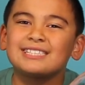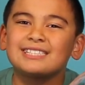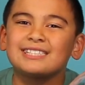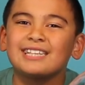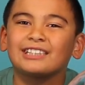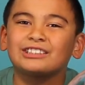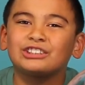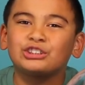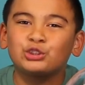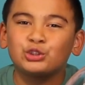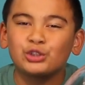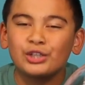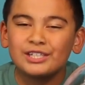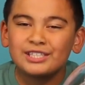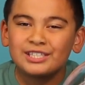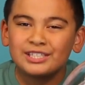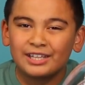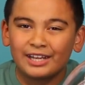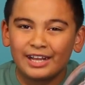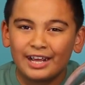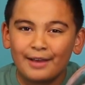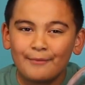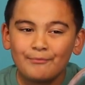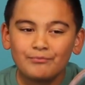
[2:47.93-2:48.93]

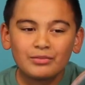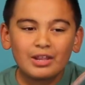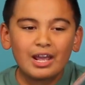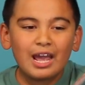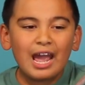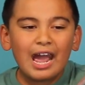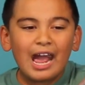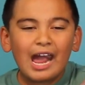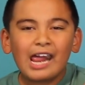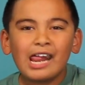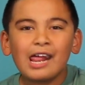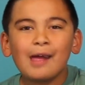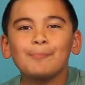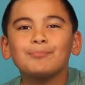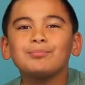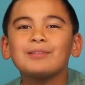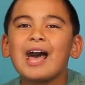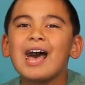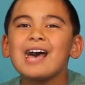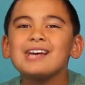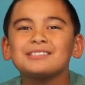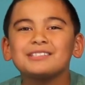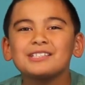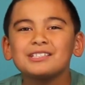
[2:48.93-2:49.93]
Electricity and it
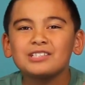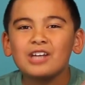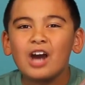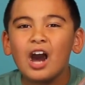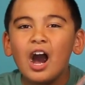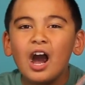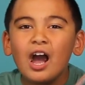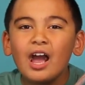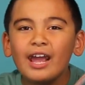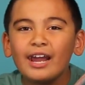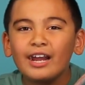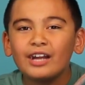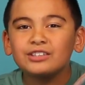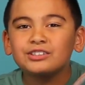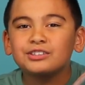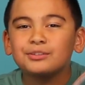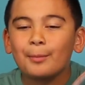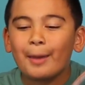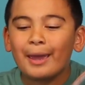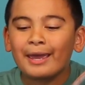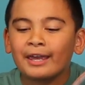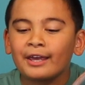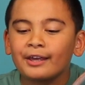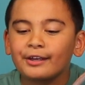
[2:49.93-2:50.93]
blasts in hot air
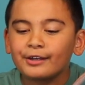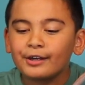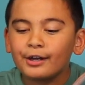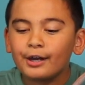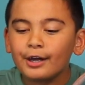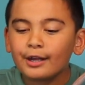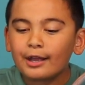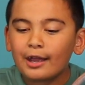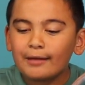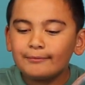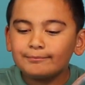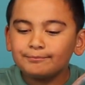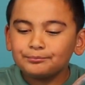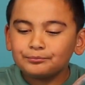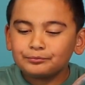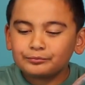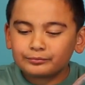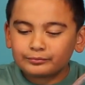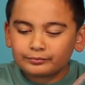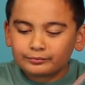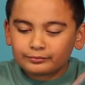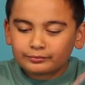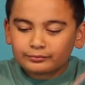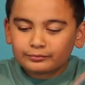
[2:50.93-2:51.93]
to make it cook,
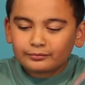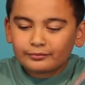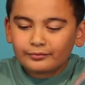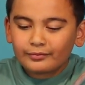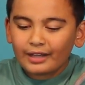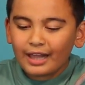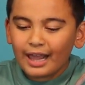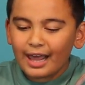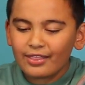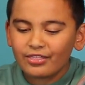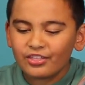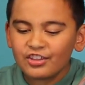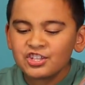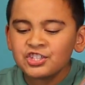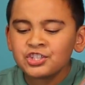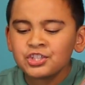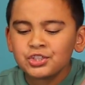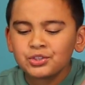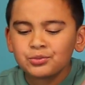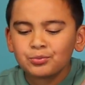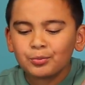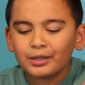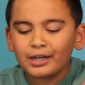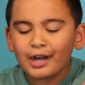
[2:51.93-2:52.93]
and this
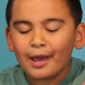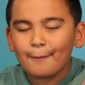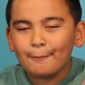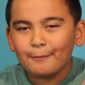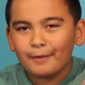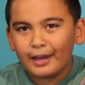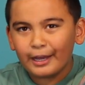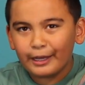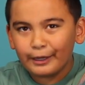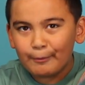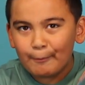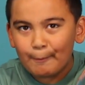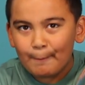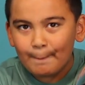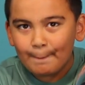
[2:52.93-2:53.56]
is what I made.